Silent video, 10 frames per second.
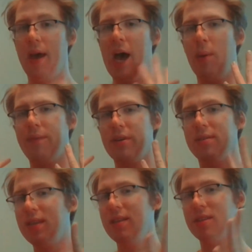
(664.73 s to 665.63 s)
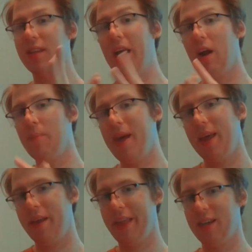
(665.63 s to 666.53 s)
However, since they are
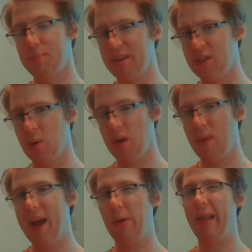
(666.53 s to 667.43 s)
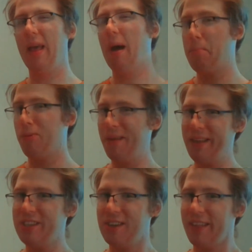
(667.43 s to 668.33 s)
making things Persona Ride right now, I'm
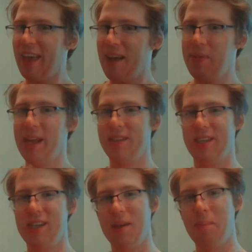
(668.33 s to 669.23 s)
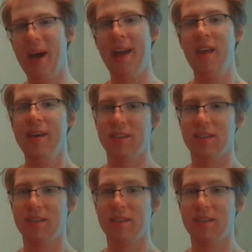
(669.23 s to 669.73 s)
pretty sure they had that intent in mind,